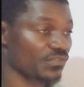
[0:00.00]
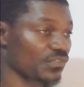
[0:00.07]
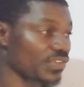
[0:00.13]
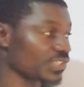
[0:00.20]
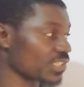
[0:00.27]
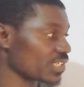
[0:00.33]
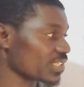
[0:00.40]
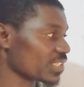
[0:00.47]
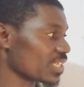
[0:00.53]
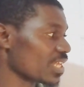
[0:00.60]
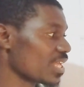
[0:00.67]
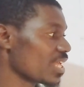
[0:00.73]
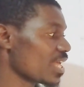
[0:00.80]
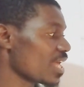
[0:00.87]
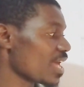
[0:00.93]
physics
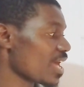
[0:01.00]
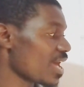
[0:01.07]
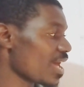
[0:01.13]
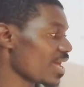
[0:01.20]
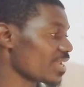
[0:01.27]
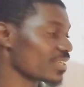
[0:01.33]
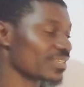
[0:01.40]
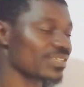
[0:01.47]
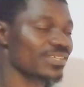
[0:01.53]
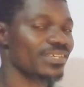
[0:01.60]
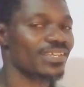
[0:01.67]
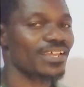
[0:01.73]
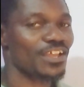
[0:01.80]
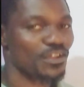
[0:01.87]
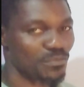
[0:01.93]
and
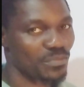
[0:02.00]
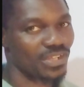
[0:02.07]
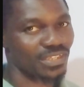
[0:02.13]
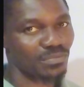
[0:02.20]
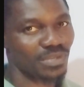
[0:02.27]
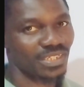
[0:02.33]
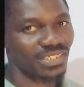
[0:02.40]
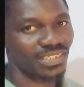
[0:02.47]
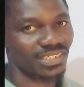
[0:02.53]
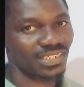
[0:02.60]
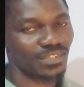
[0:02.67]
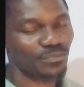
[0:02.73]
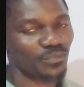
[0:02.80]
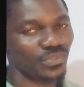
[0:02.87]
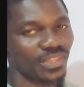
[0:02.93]

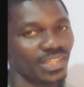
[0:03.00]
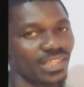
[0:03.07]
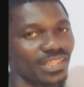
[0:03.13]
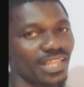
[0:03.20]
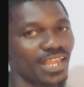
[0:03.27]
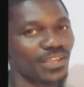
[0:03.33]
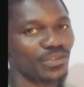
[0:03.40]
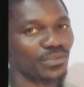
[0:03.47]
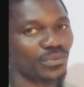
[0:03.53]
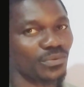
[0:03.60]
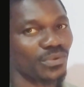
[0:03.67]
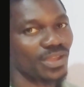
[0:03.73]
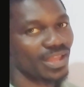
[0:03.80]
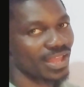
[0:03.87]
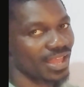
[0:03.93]
mathematics. Thank you
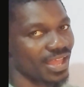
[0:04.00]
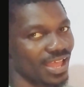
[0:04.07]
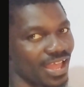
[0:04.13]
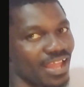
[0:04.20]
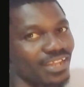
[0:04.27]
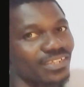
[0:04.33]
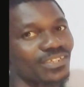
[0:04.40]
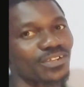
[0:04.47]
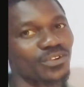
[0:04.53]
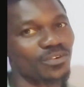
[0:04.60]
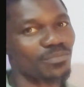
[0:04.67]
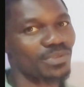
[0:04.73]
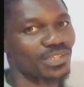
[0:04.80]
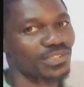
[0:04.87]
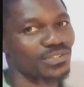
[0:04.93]
and
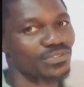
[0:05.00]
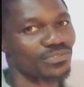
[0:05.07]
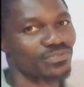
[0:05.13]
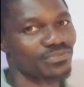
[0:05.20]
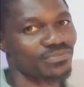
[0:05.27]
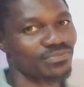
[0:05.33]
God bless you.